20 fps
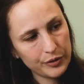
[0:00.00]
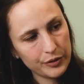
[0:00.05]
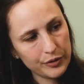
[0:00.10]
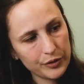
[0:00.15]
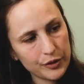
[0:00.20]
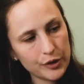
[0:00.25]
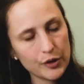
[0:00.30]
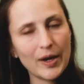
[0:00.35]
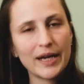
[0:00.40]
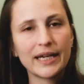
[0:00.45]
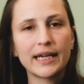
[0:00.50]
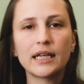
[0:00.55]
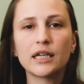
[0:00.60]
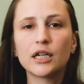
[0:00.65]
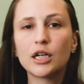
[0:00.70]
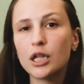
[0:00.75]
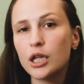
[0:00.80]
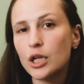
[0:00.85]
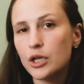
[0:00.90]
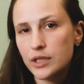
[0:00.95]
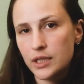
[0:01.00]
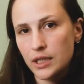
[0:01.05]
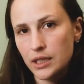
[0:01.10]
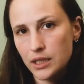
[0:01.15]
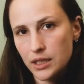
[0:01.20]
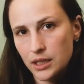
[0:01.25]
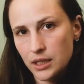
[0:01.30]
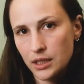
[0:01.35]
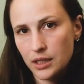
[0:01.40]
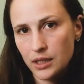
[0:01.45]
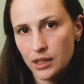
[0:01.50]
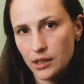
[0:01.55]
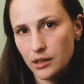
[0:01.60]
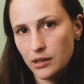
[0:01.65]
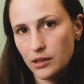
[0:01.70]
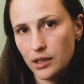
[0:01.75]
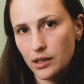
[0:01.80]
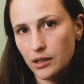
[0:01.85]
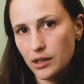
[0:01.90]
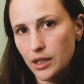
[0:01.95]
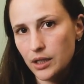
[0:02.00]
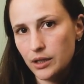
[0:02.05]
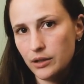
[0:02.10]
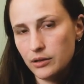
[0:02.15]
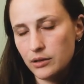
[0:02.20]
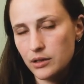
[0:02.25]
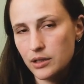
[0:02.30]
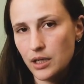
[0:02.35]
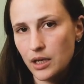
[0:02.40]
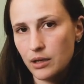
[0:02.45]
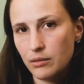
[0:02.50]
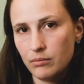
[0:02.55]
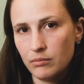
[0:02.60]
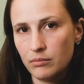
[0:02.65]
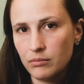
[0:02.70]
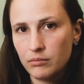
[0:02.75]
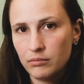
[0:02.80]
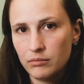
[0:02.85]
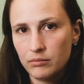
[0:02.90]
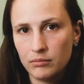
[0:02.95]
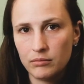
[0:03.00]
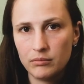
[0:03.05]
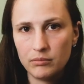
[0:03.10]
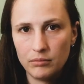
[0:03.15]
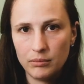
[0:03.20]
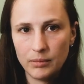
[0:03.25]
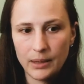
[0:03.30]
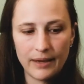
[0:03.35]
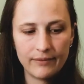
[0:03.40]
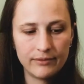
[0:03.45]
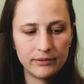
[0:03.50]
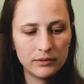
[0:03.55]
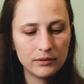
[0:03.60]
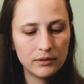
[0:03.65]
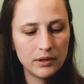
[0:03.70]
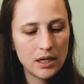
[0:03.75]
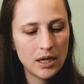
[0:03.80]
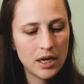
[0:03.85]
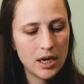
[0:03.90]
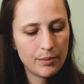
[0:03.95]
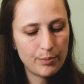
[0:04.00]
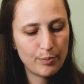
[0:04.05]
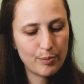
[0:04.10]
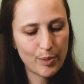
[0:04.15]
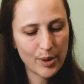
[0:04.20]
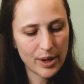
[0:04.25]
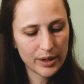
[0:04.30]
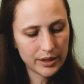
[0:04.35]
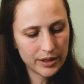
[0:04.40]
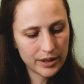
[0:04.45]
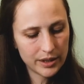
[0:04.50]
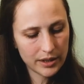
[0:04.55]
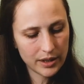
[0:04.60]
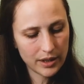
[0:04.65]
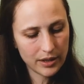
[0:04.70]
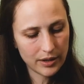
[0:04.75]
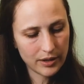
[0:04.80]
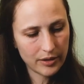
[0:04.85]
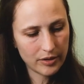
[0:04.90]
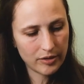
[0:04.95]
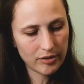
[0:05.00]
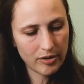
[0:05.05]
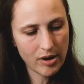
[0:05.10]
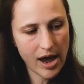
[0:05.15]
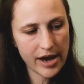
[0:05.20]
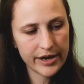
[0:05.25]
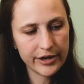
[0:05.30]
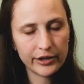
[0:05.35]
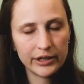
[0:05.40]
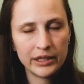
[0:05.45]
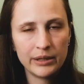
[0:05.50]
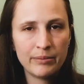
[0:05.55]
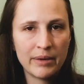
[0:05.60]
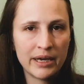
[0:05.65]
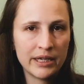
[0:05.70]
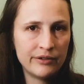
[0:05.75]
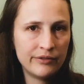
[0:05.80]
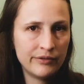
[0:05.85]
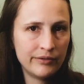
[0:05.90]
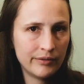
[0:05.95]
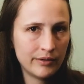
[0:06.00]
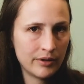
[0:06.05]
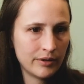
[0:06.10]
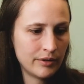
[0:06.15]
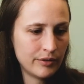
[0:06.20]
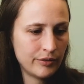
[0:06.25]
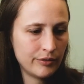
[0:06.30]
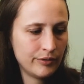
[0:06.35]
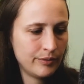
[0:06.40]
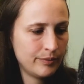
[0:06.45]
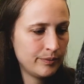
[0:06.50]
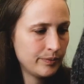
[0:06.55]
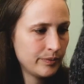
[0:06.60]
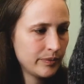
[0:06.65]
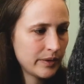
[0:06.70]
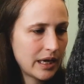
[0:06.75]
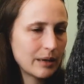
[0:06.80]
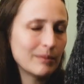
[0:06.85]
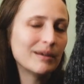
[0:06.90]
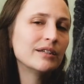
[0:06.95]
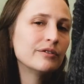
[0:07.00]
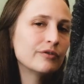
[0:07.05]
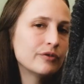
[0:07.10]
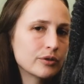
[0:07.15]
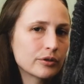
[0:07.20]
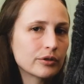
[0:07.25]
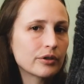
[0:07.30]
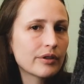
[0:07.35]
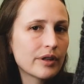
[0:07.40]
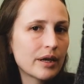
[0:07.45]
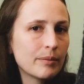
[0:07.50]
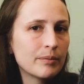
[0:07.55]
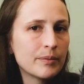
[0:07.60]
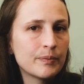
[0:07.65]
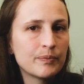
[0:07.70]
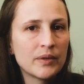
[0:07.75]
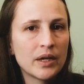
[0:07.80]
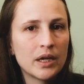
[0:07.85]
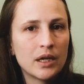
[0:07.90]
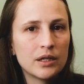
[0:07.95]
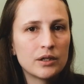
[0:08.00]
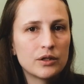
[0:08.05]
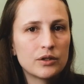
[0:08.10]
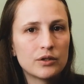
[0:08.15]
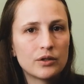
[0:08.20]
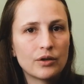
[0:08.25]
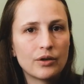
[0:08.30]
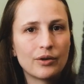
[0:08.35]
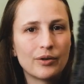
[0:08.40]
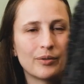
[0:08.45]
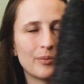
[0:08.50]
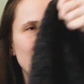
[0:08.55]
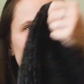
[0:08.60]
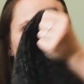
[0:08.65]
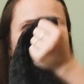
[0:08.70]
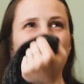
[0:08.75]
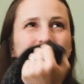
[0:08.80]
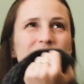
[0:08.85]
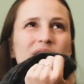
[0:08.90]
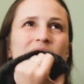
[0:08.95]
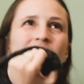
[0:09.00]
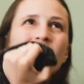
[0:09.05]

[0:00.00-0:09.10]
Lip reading: So I can close it at the same level, but I only made 4 of them. So because